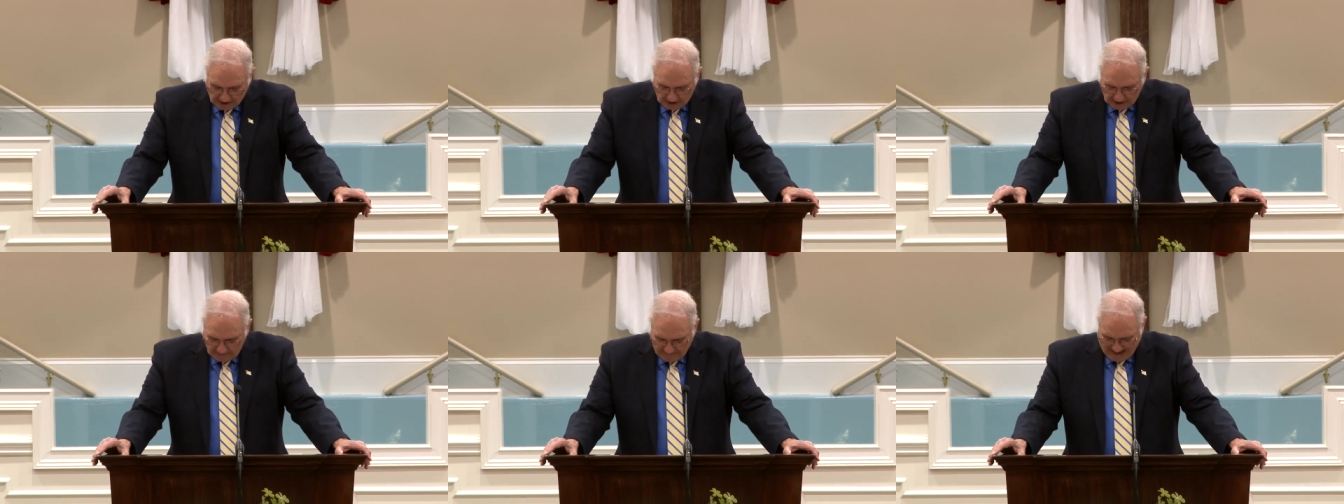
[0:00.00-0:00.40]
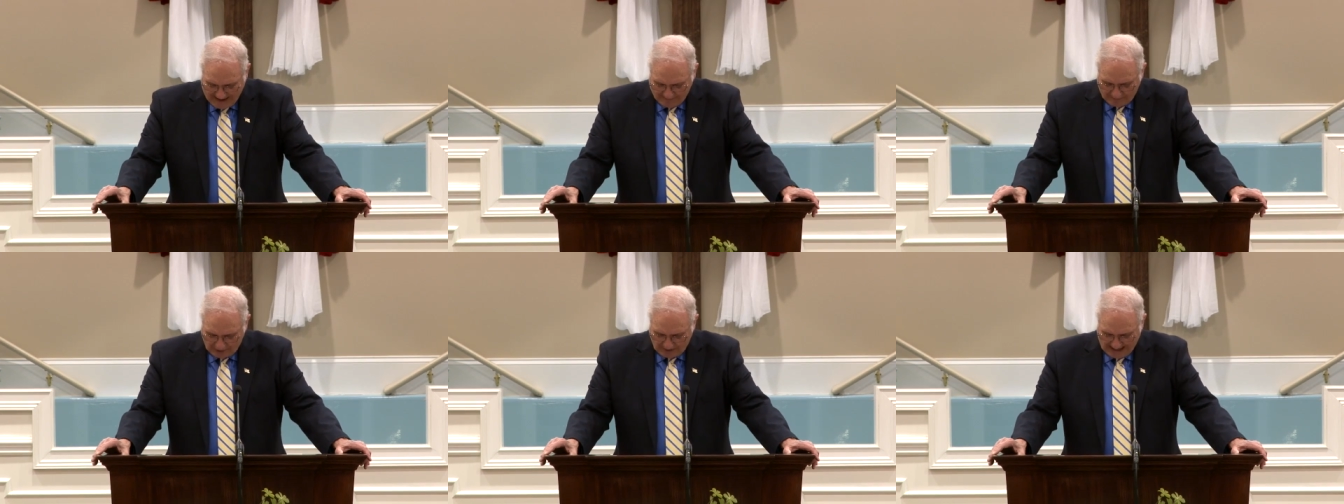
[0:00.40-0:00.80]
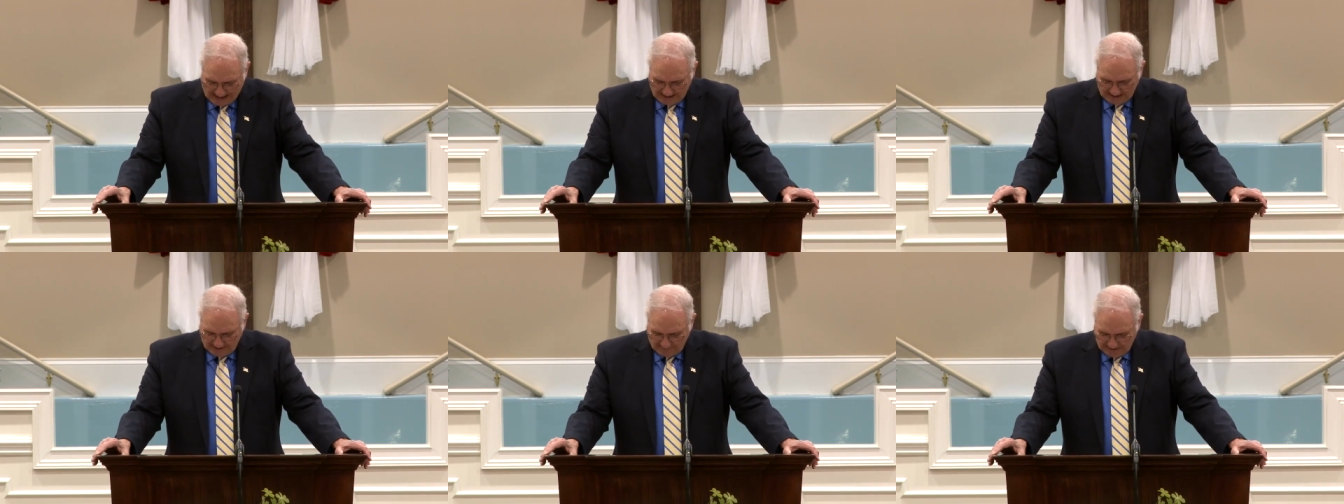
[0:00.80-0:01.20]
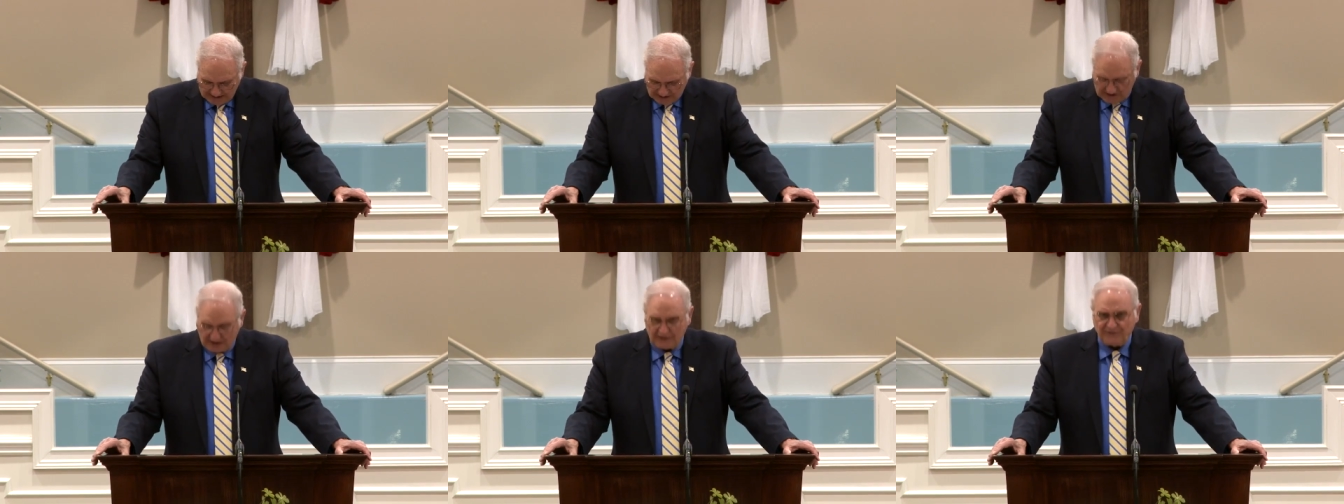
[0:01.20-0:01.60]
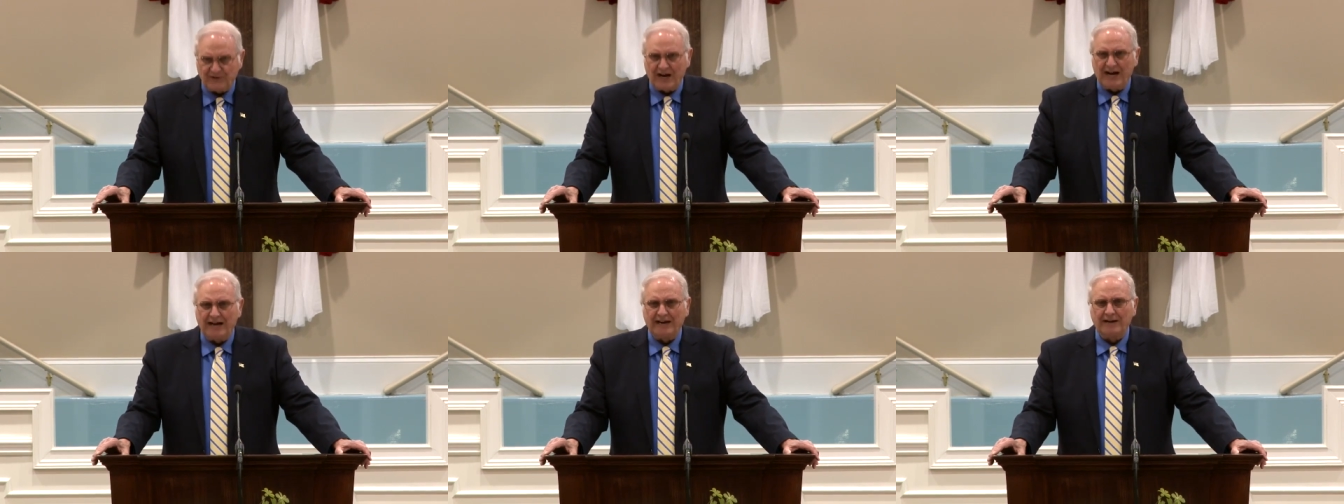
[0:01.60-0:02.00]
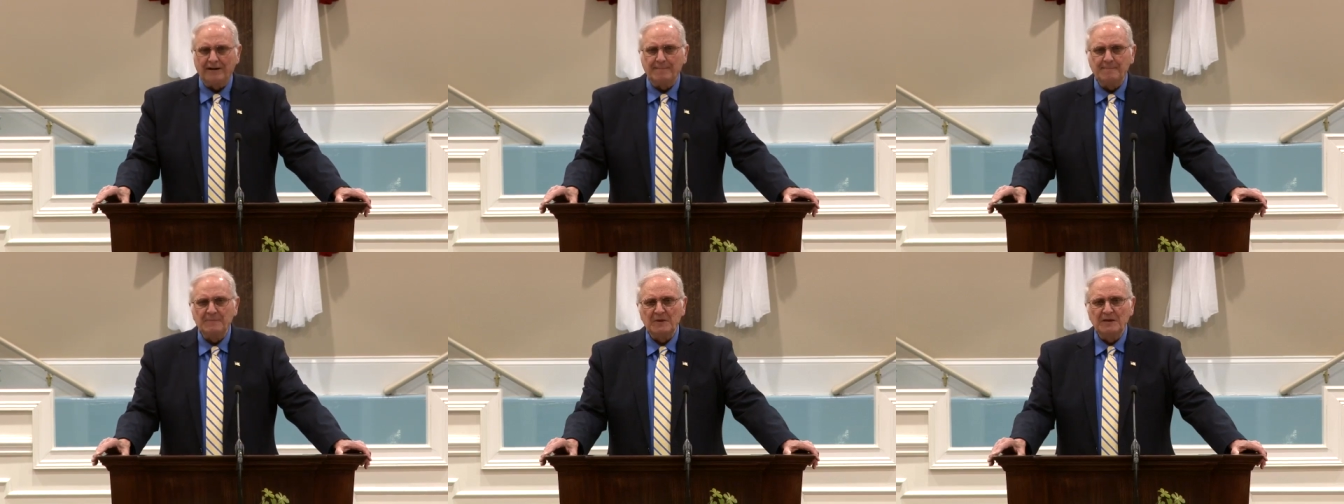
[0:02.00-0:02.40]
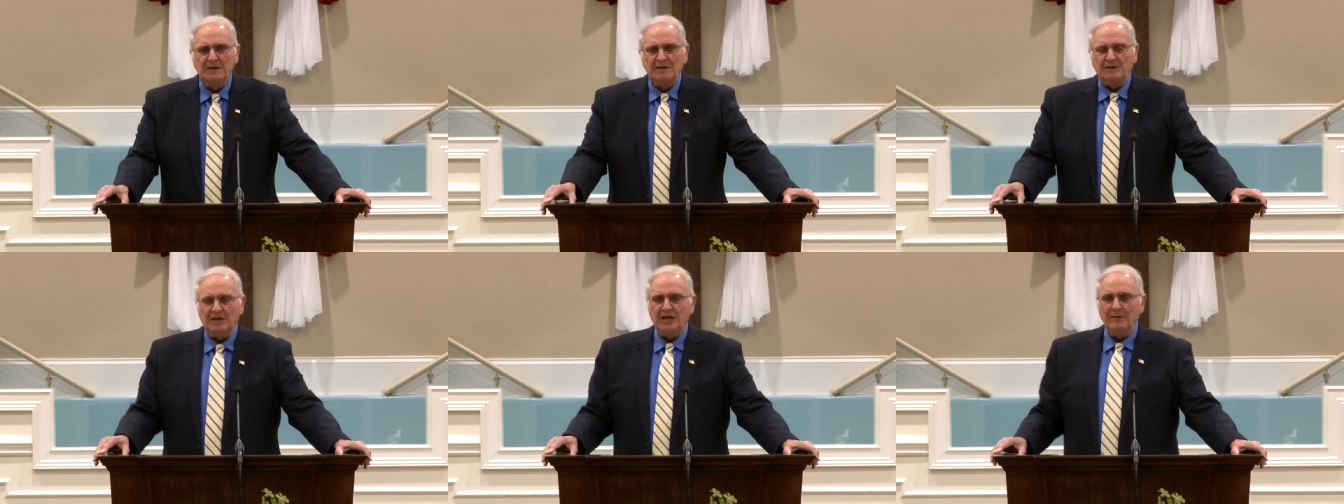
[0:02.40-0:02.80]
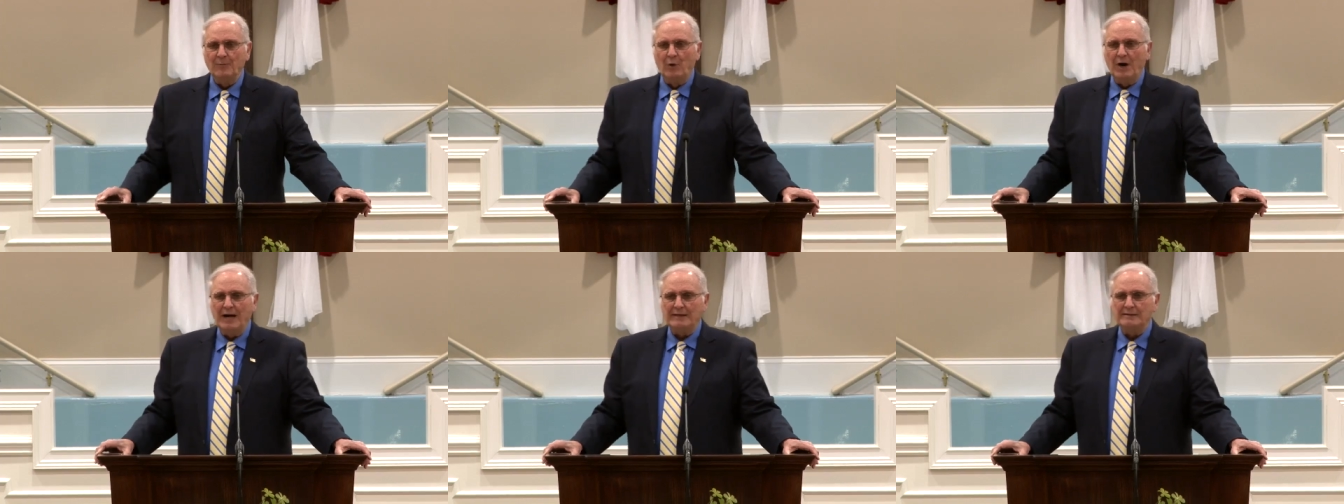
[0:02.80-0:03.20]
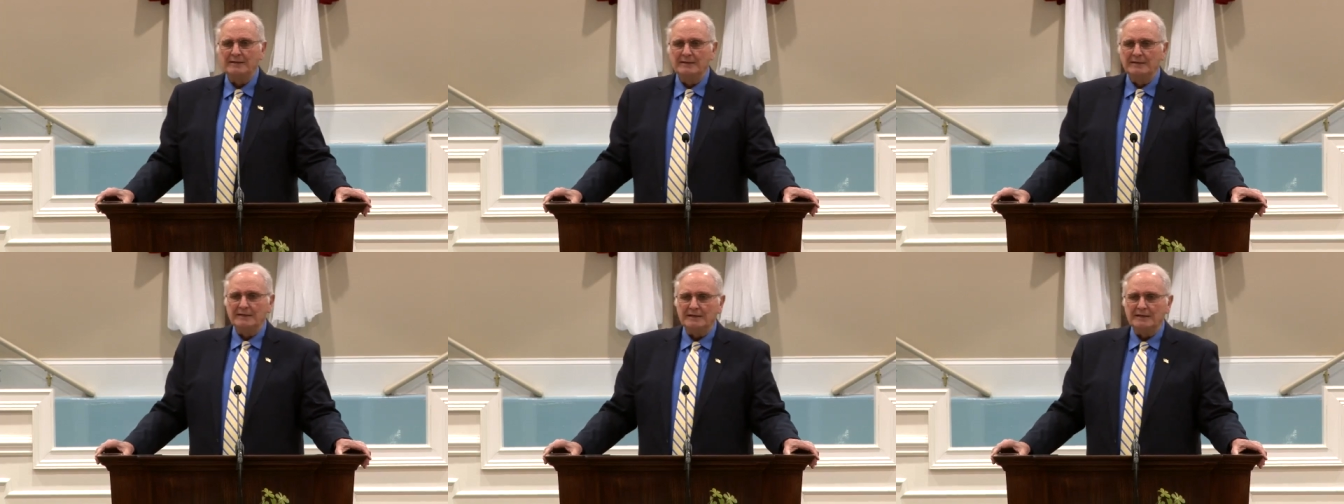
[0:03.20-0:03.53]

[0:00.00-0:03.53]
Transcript: color of amber. Out of the midst of the fire came what?